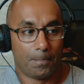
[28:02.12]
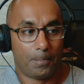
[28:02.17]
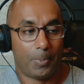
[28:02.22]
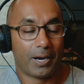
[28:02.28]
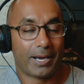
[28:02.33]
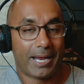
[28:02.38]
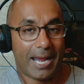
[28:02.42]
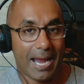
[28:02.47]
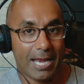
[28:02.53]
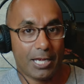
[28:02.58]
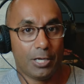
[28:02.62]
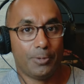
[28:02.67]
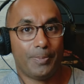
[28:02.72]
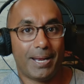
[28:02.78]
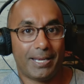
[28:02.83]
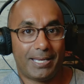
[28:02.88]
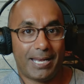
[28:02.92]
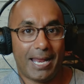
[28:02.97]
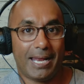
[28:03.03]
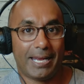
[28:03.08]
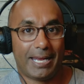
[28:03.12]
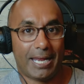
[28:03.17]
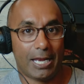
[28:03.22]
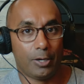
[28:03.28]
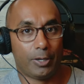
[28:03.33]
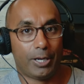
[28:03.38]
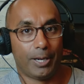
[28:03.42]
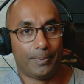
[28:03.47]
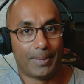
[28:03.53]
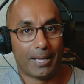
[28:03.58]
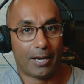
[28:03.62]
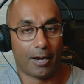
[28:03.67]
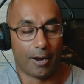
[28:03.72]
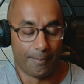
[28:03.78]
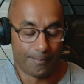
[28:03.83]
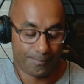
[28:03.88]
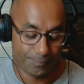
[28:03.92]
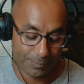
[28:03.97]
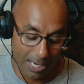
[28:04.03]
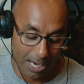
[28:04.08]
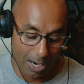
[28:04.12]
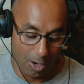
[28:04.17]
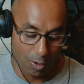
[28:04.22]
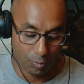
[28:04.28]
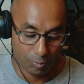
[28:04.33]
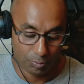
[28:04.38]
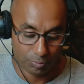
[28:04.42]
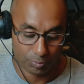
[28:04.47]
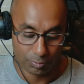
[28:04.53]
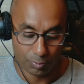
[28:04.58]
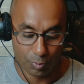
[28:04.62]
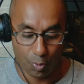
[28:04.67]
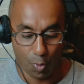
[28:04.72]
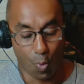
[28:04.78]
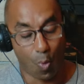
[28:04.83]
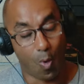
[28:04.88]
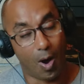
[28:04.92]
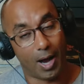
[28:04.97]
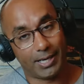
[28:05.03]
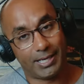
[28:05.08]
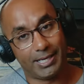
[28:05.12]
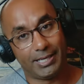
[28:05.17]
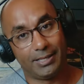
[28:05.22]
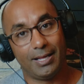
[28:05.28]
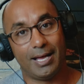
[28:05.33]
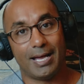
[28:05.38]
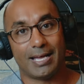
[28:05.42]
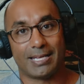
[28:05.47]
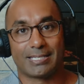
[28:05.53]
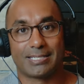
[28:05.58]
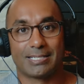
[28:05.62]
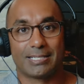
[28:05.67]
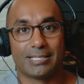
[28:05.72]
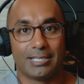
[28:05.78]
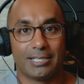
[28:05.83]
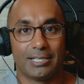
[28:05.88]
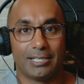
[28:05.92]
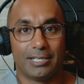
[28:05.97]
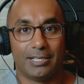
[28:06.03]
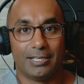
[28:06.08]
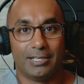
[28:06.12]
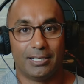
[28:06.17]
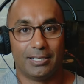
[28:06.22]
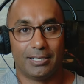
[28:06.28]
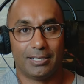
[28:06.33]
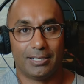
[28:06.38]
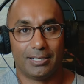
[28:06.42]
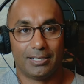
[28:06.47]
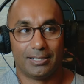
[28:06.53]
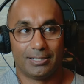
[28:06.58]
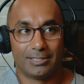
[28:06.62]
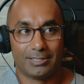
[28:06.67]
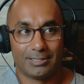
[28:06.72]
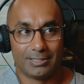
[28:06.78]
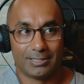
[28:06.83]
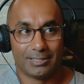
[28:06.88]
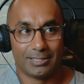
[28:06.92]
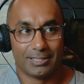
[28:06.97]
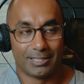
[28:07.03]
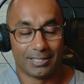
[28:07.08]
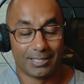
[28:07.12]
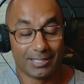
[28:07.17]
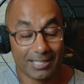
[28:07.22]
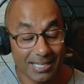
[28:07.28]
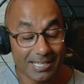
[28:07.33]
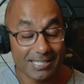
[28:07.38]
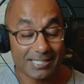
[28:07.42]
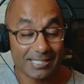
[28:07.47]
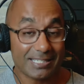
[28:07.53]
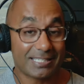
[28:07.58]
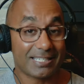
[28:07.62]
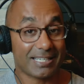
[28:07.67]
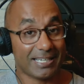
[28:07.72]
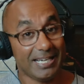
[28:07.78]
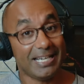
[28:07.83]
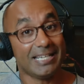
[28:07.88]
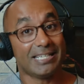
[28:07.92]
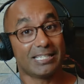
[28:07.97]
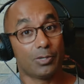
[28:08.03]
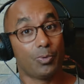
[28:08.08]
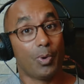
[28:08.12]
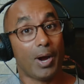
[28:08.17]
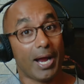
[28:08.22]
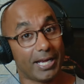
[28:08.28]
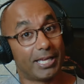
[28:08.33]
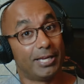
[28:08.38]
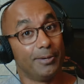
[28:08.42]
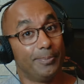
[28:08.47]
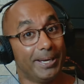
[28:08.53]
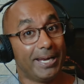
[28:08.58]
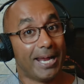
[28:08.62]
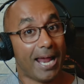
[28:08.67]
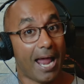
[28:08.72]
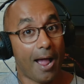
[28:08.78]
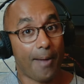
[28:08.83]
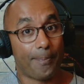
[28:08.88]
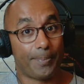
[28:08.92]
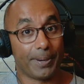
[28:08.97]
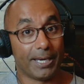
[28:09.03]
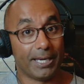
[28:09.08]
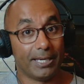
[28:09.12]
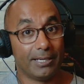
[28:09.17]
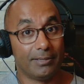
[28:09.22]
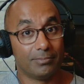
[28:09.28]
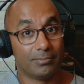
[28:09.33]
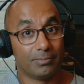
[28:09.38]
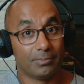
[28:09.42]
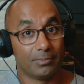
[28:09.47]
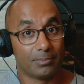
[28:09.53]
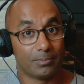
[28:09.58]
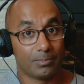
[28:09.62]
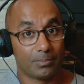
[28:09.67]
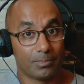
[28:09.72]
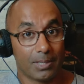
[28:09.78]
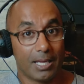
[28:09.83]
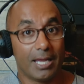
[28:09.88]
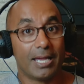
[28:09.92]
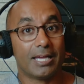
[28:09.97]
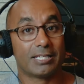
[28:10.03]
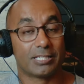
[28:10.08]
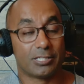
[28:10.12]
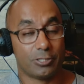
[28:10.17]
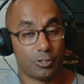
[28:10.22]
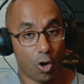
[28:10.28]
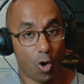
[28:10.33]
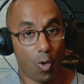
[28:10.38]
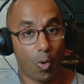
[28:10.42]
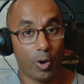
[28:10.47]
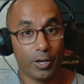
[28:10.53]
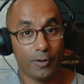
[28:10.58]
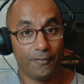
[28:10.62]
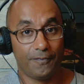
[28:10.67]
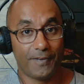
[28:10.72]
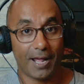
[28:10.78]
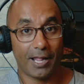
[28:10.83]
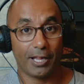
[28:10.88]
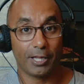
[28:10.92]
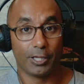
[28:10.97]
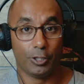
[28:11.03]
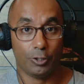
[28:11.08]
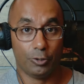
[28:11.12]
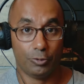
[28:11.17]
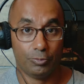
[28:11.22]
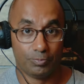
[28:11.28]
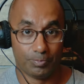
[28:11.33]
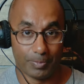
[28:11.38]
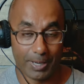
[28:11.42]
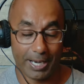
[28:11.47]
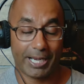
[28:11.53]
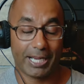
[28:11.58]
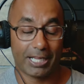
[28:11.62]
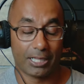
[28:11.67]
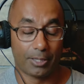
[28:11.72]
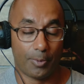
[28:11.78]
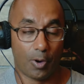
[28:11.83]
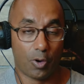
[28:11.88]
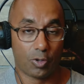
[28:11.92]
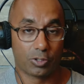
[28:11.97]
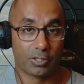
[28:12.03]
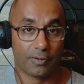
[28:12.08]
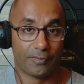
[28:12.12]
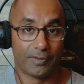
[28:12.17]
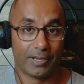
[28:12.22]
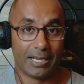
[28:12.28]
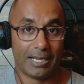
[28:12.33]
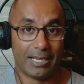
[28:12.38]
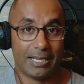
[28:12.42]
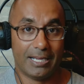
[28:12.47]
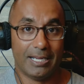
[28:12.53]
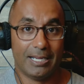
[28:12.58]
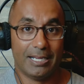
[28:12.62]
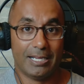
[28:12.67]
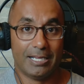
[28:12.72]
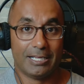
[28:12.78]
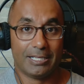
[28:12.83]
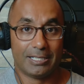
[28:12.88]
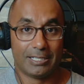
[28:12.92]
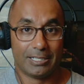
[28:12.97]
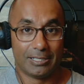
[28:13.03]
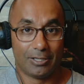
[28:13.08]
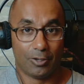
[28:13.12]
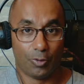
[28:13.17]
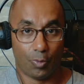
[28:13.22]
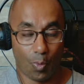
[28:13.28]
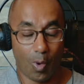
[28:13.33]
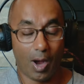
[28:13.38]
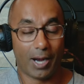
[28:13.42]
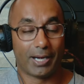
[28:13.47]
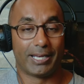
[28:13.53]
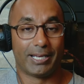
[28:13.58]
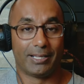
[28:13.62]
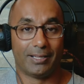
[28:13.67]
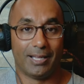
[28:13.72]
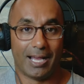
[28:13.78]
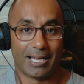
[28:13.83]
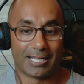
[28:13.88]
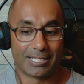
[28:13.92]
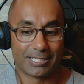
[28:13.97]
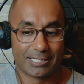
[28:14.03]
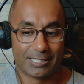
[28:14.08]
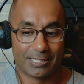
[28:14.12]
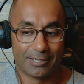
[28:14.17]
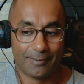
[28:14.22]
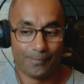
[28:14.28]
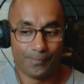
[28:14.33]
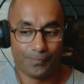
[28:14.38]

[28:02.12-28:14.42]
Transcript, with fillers: But can you maintain, can you keep that up? Now, wanting less. This is the easy way to be happy, is know what you value, making the most of it, wanting less.